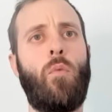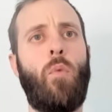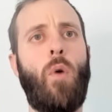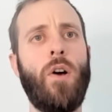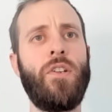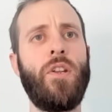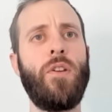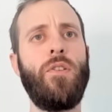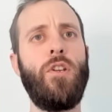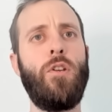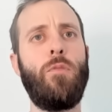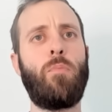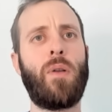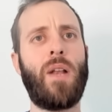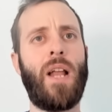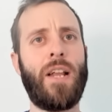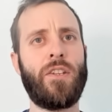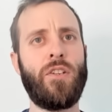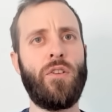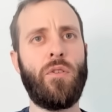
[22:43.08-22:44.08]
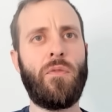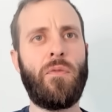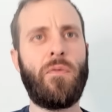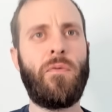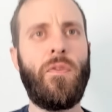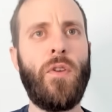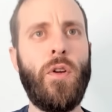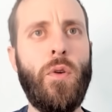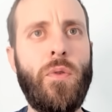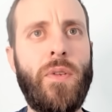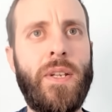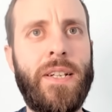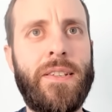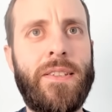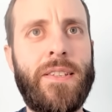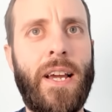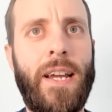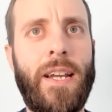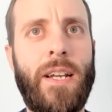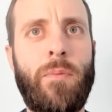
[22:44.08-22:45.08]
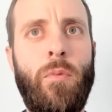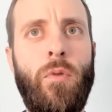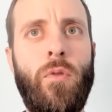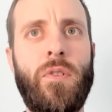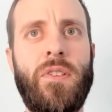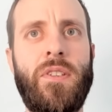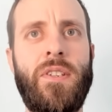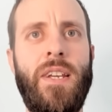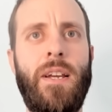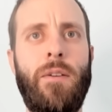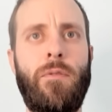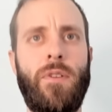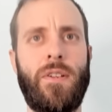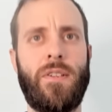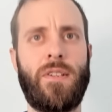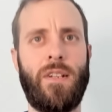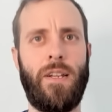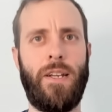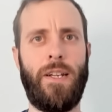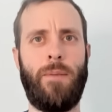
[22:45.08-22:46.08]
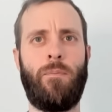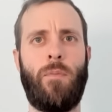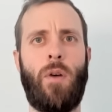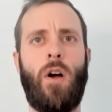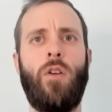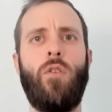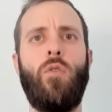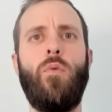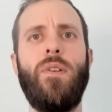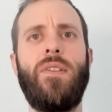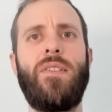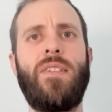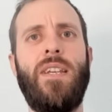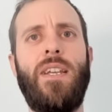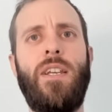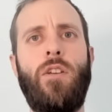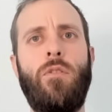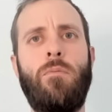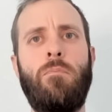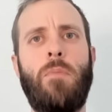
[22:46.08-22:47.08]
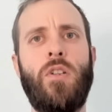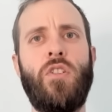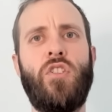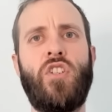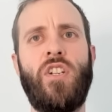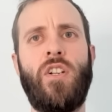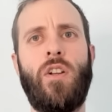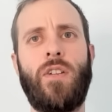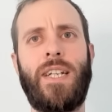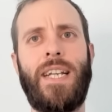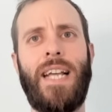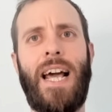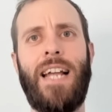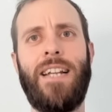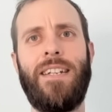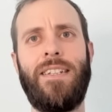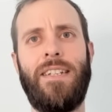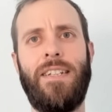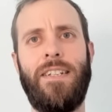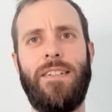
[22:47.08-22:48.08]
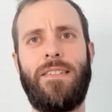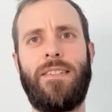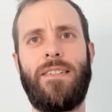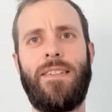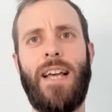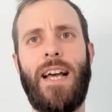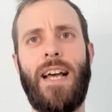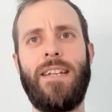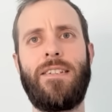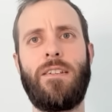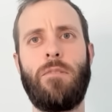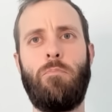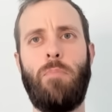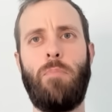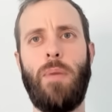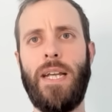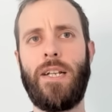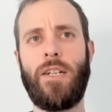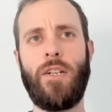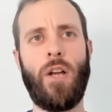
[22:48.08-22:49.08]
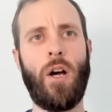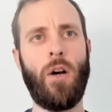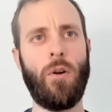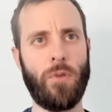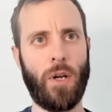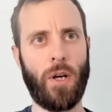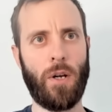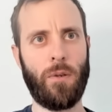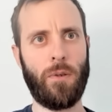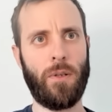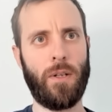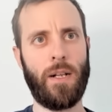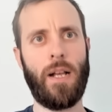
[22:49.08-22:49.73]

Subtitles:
Why don't you plan your food intake more seriously? I always see you munching on candies. That is a big no-no.